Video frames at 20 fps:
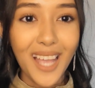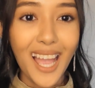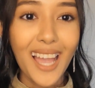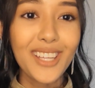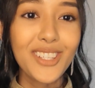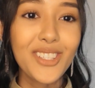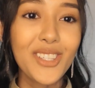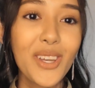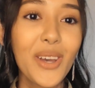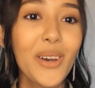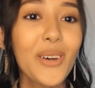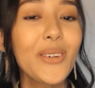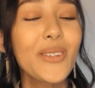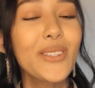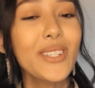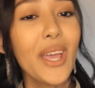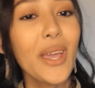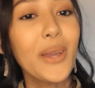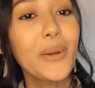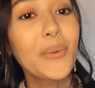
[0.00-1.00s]
I
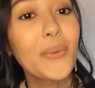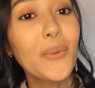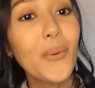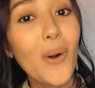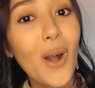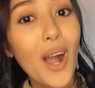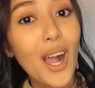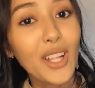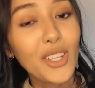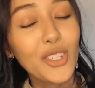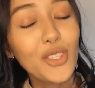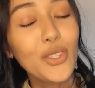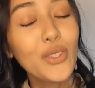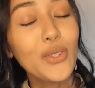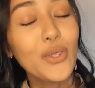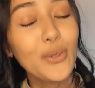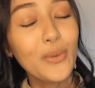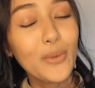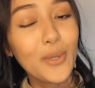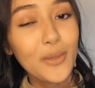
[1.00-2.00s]
chose a watch
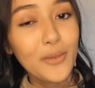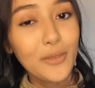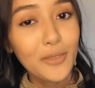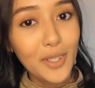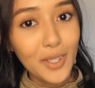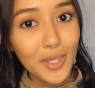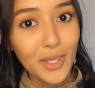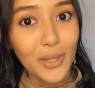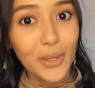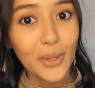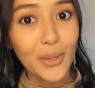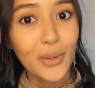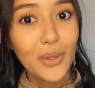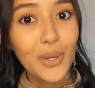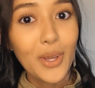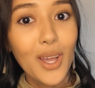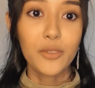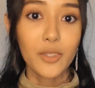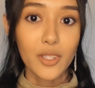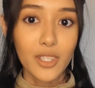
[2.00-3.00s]
to review
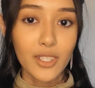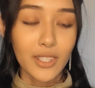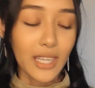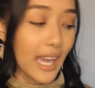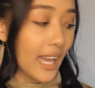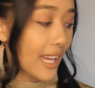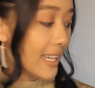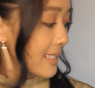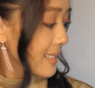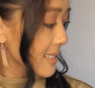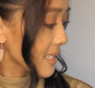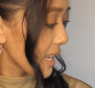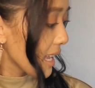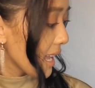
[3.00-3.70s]
for you guys.